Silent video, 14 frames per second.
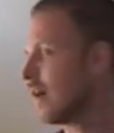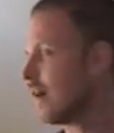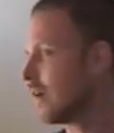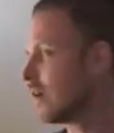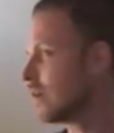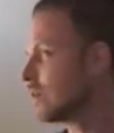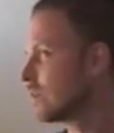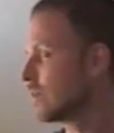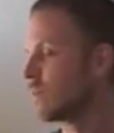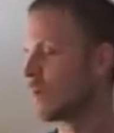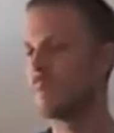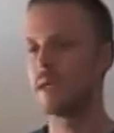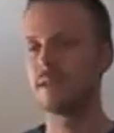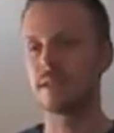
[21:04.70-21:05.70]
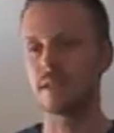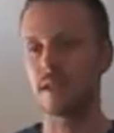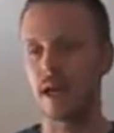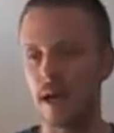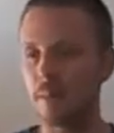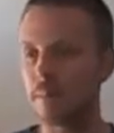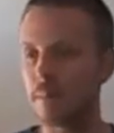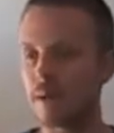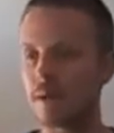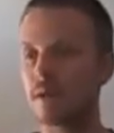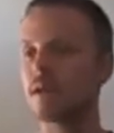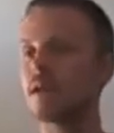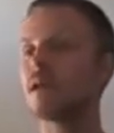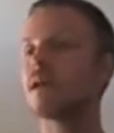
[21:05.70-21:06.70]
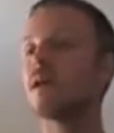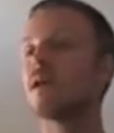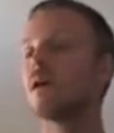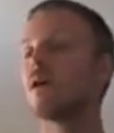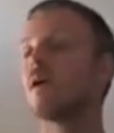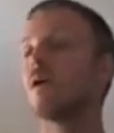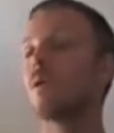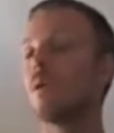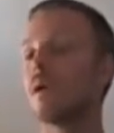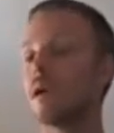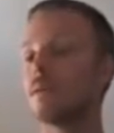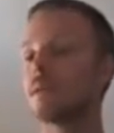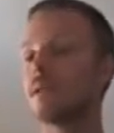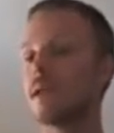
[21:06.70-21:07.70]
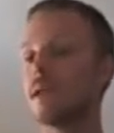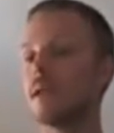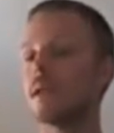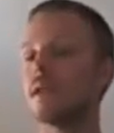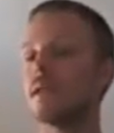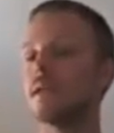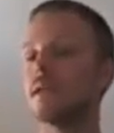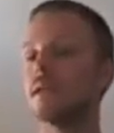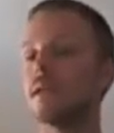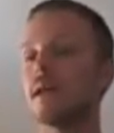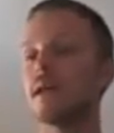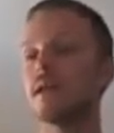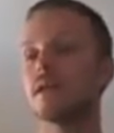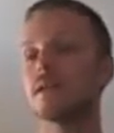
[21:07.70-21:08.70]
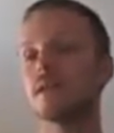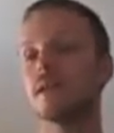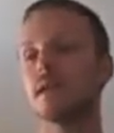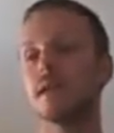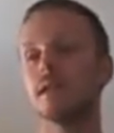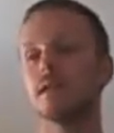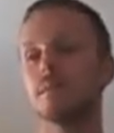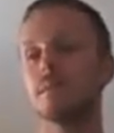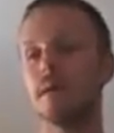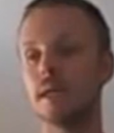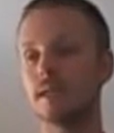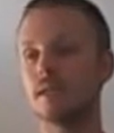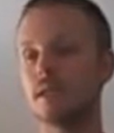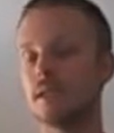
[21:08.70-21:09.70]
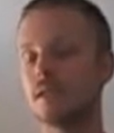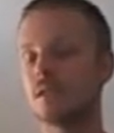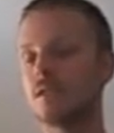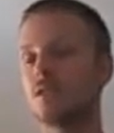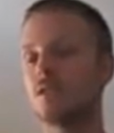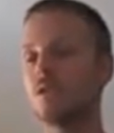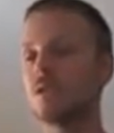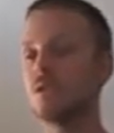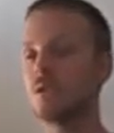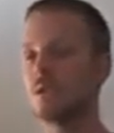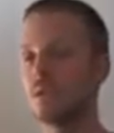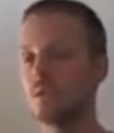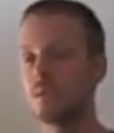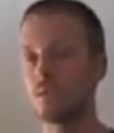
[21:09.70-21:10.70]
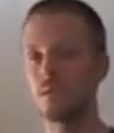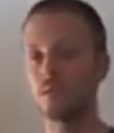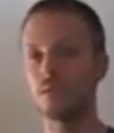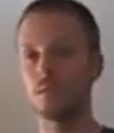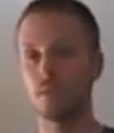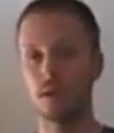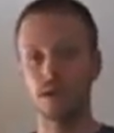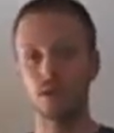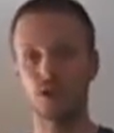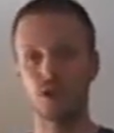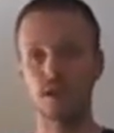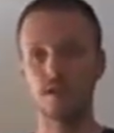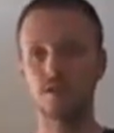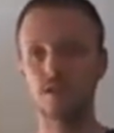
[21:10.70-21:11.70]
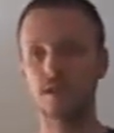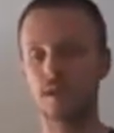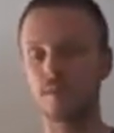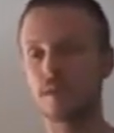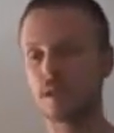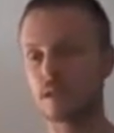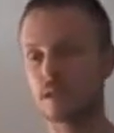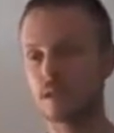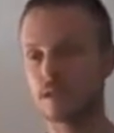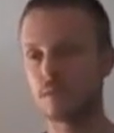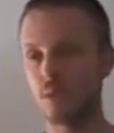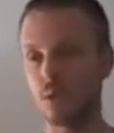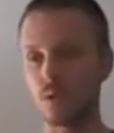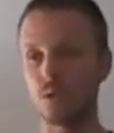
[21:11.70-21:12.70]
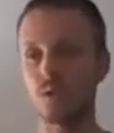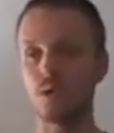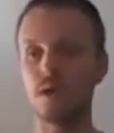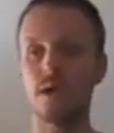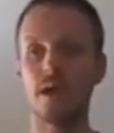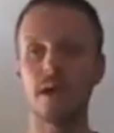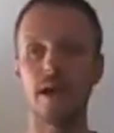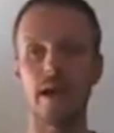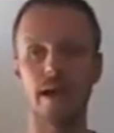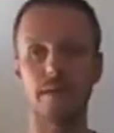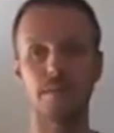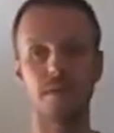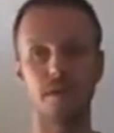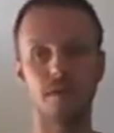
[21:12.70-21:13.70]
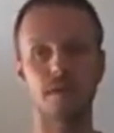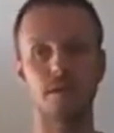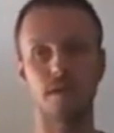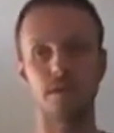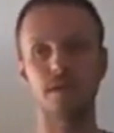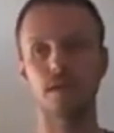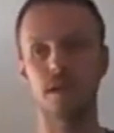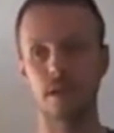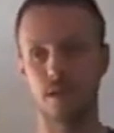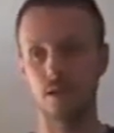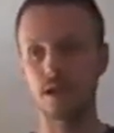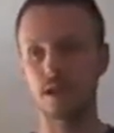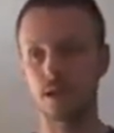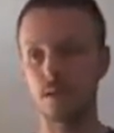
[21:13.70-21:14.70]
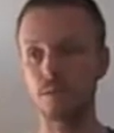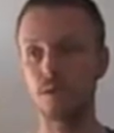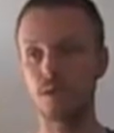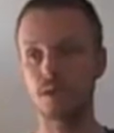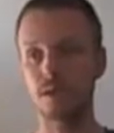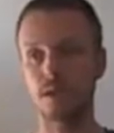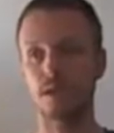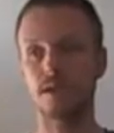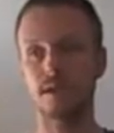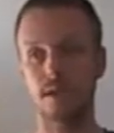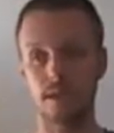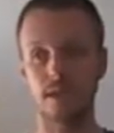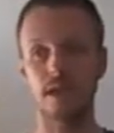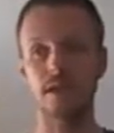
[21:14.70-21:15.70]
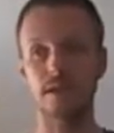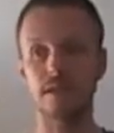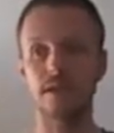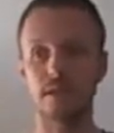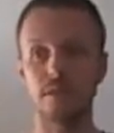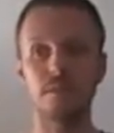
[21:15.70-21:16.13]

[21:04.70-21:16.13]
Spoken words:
I don't know, some amazing app. What I'm saying is that it's better to achieve something small and build on it, in computer science and in IT.